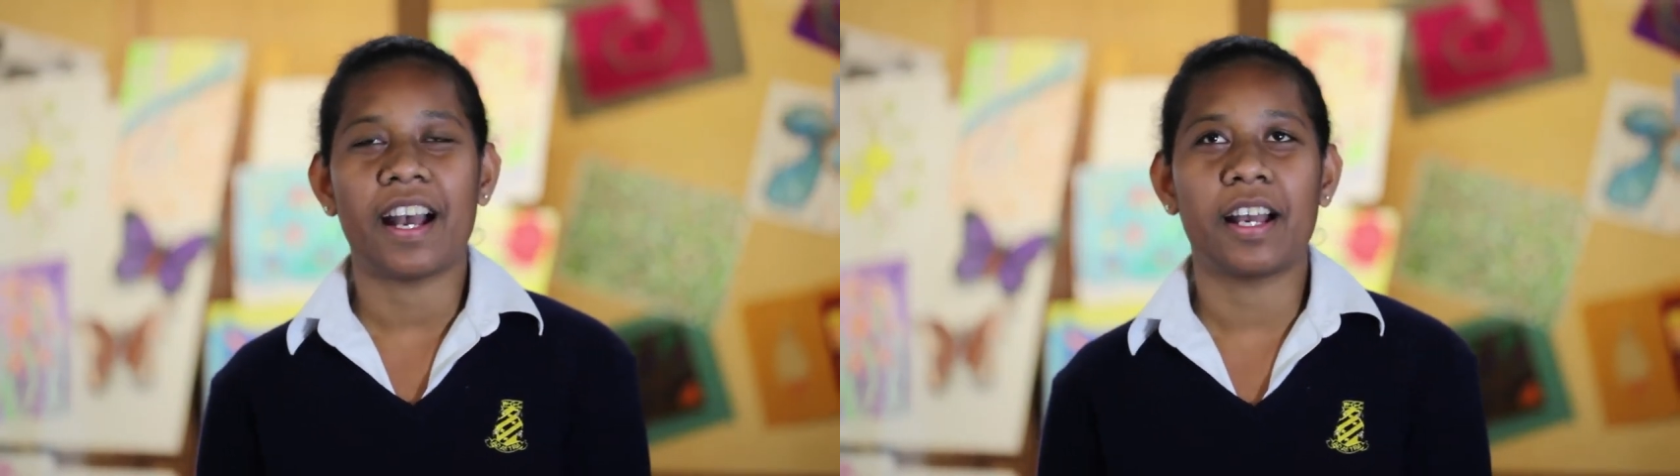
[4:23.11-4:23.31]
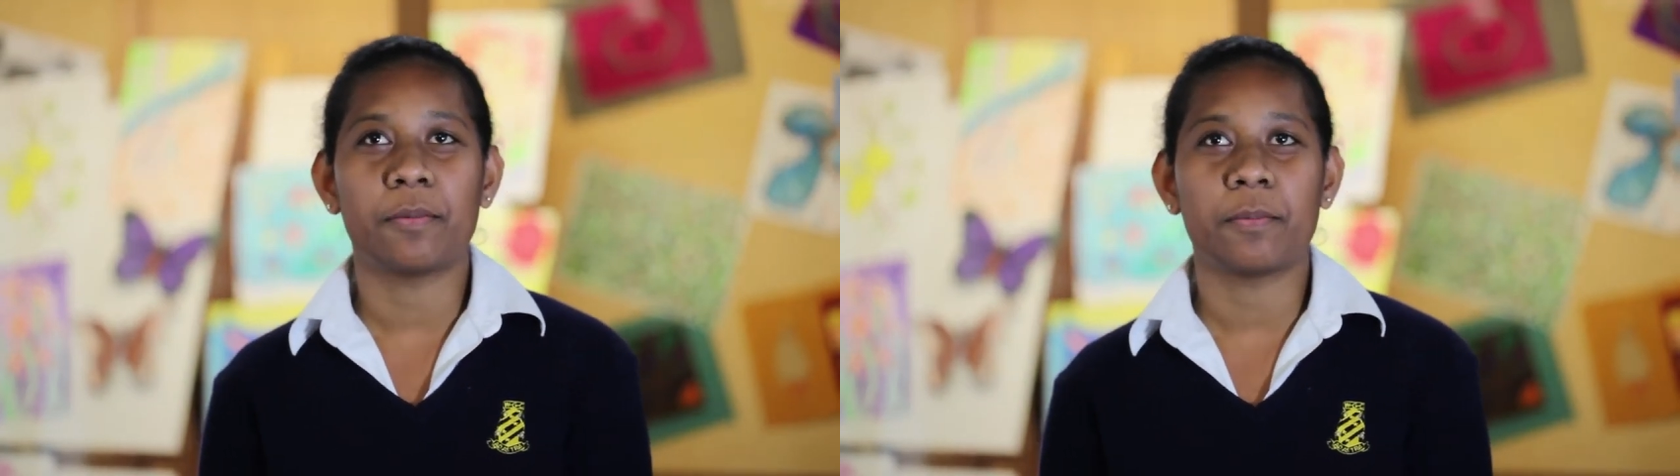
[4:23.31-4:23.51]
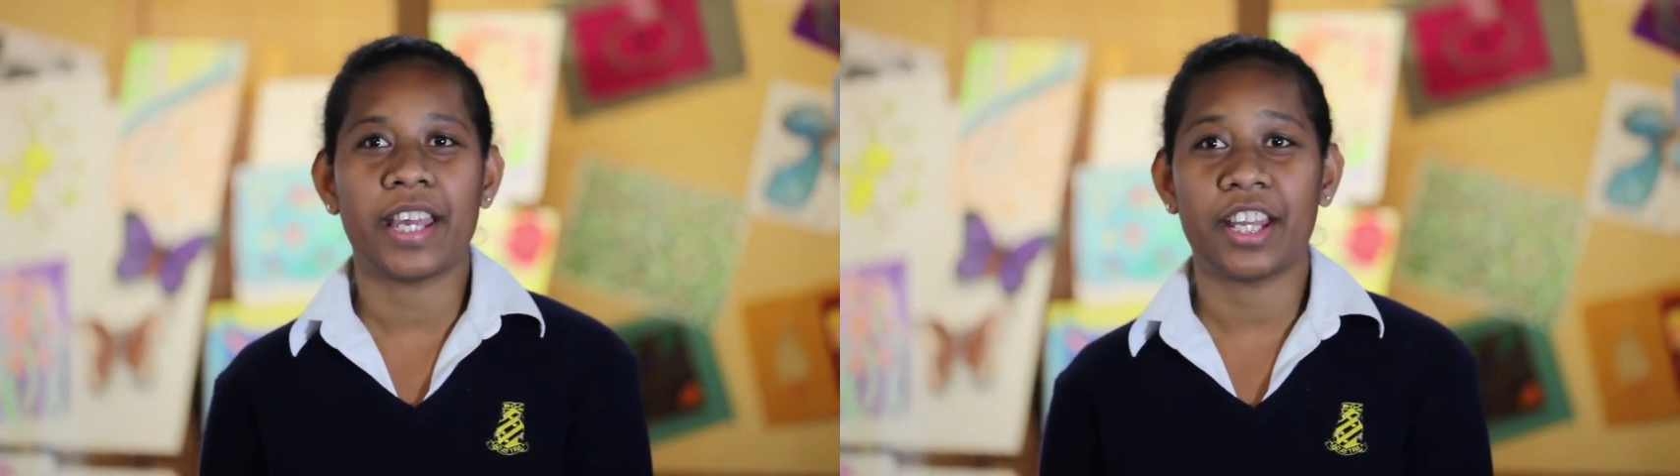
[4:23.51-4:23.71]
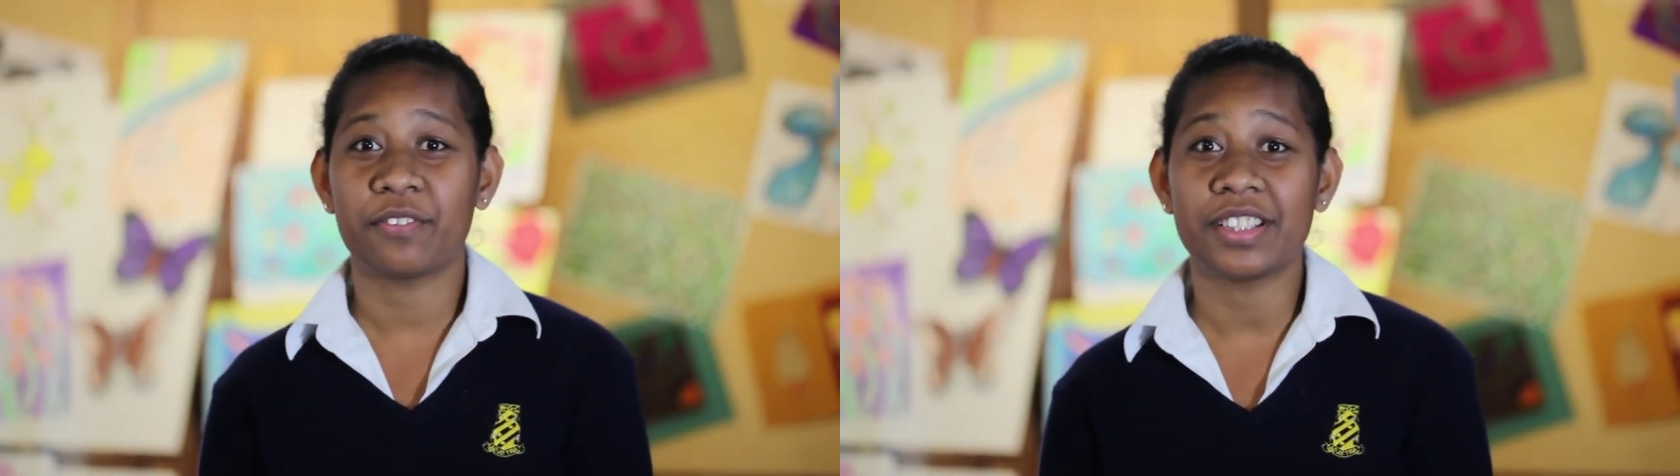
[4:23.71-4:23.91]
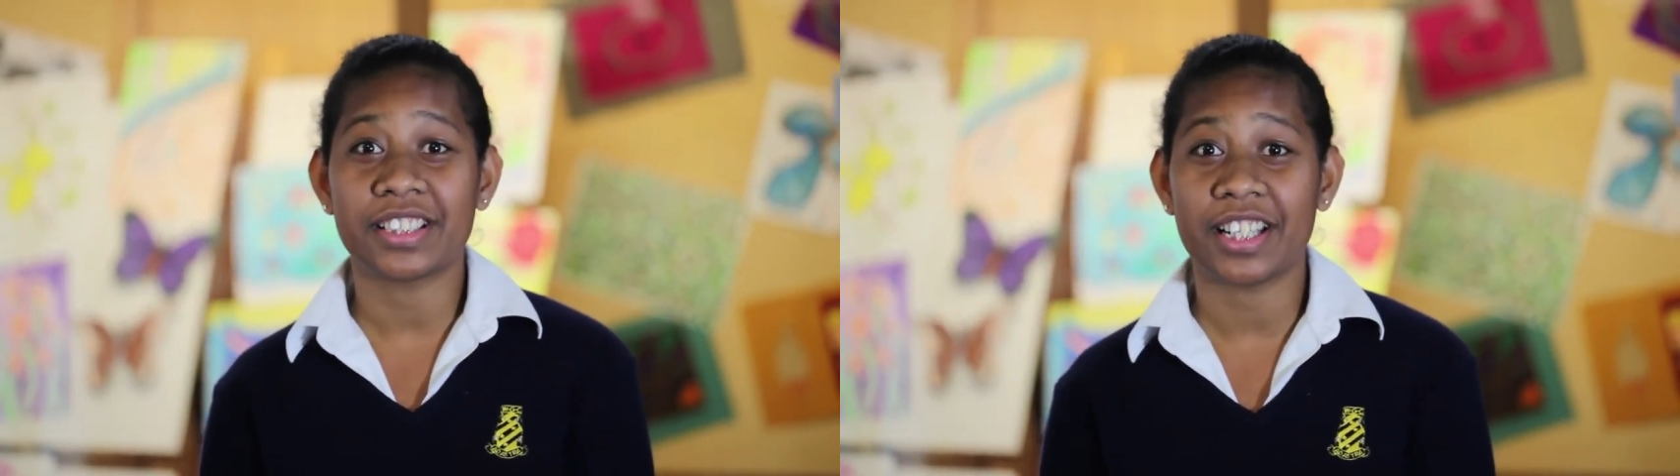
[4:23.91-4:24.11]
I'm head
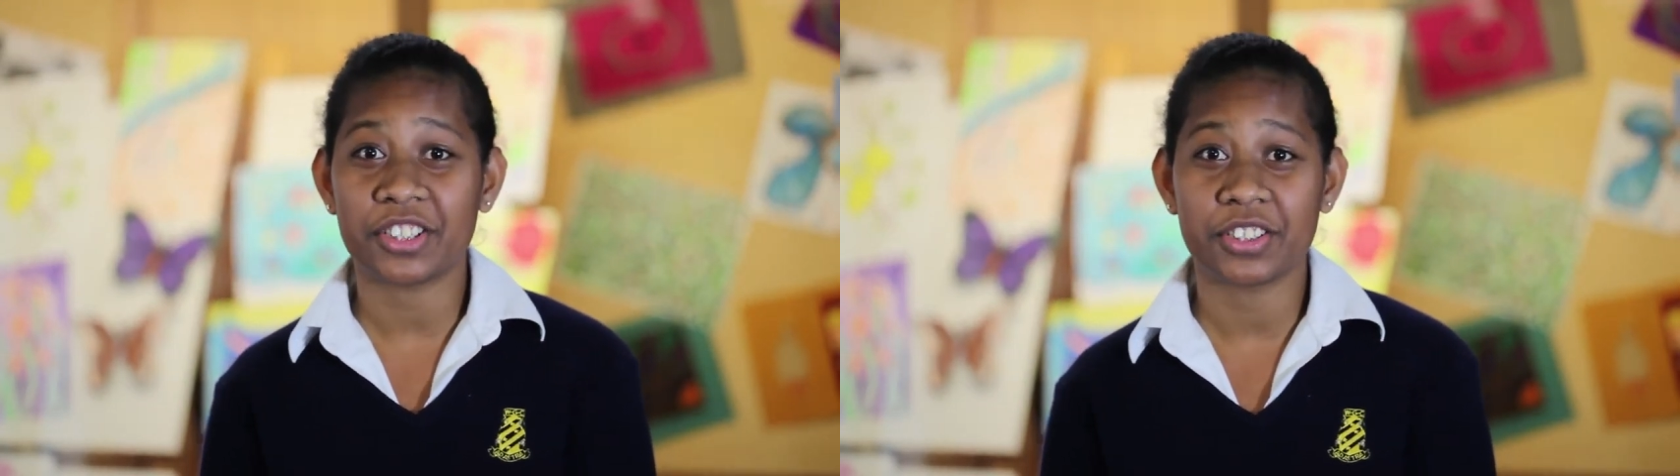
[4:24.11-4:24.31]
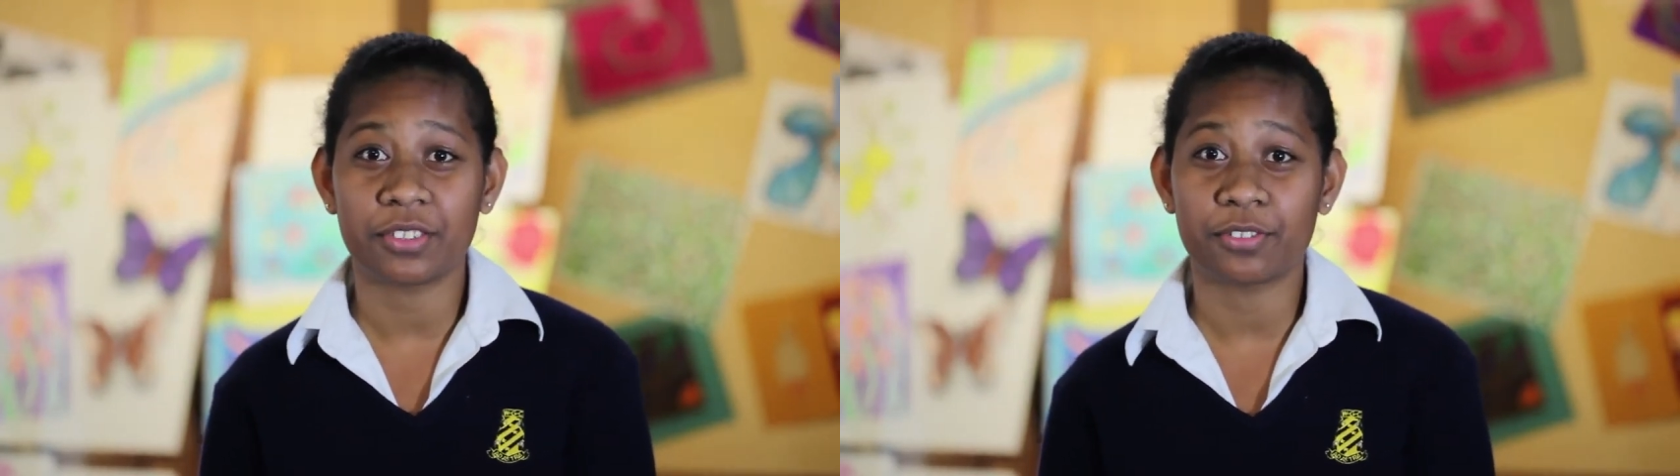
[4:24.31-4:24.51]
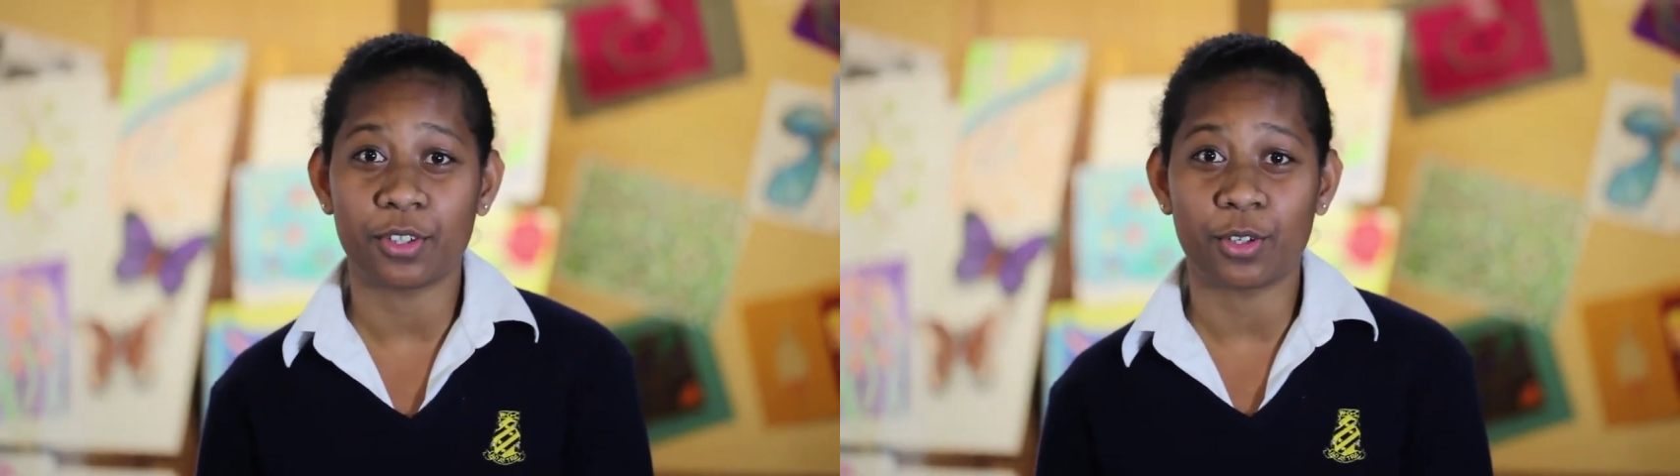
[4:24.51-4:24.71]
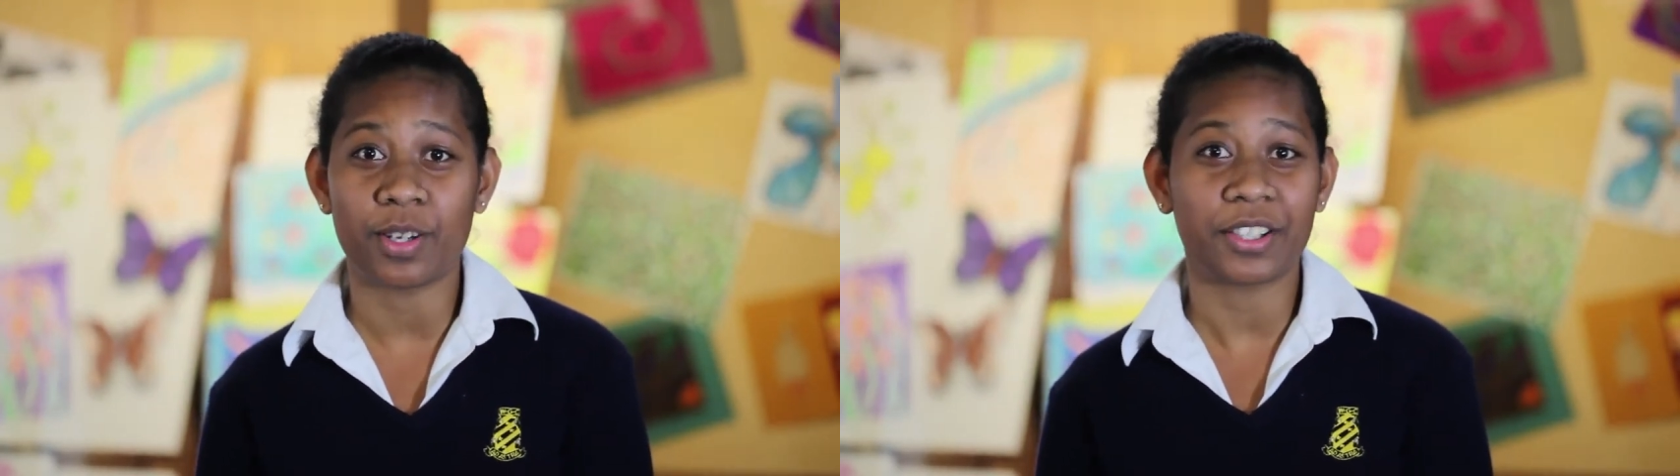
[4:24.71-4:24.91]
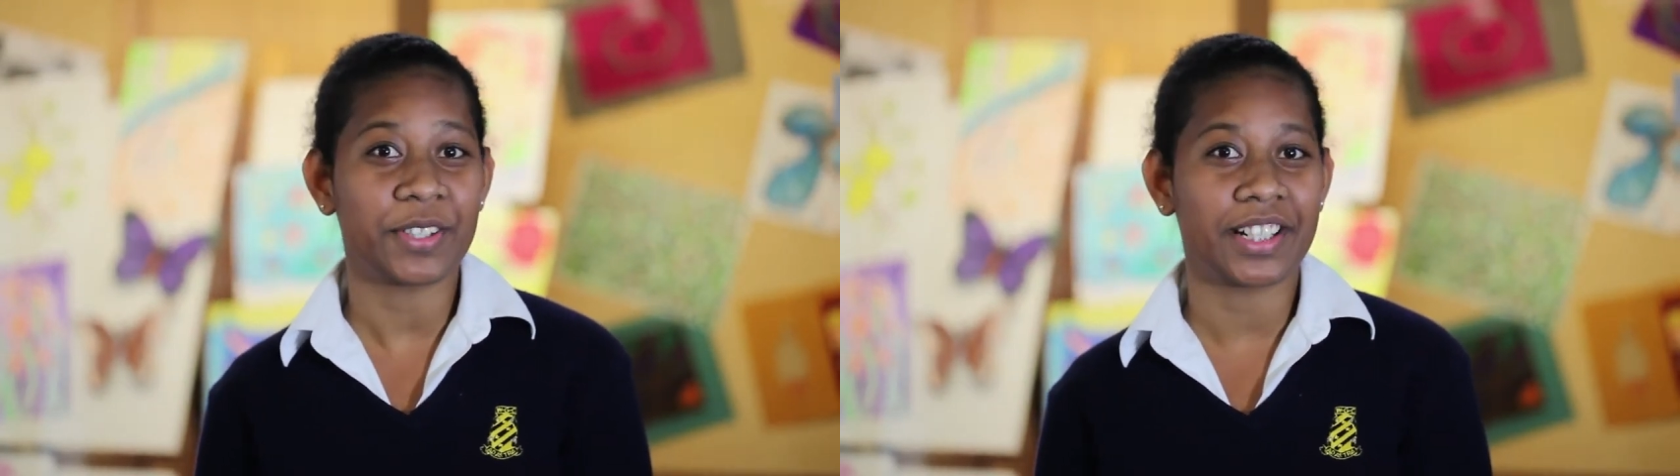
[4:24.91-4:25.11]
of international for
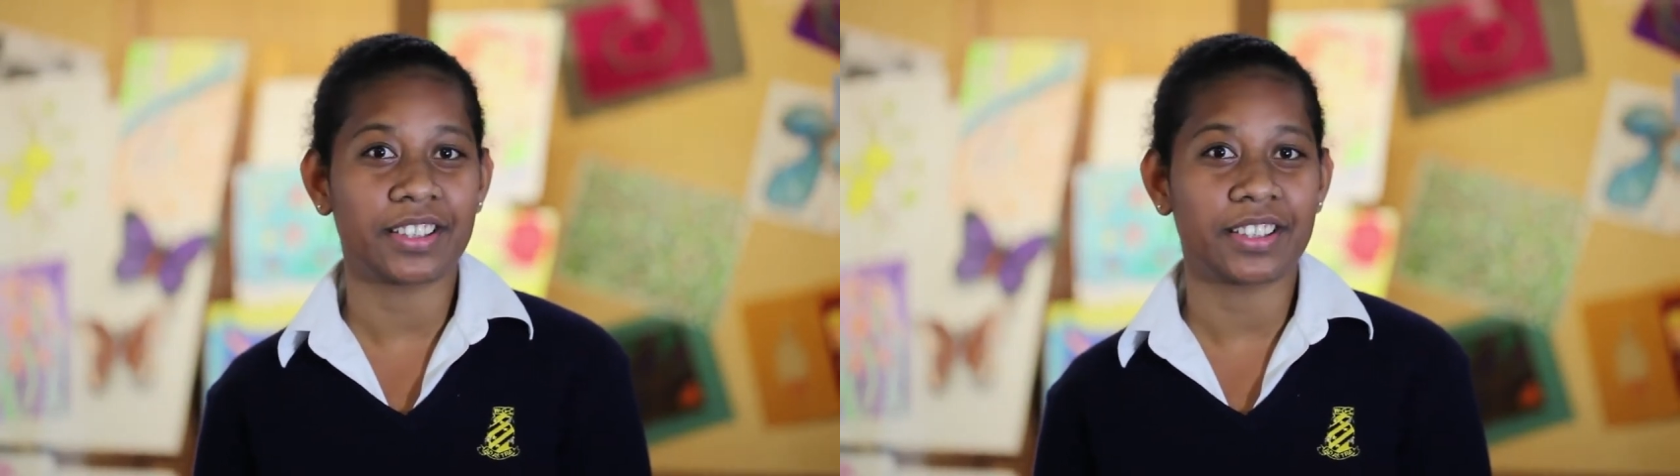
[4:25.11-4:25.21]
Wanganui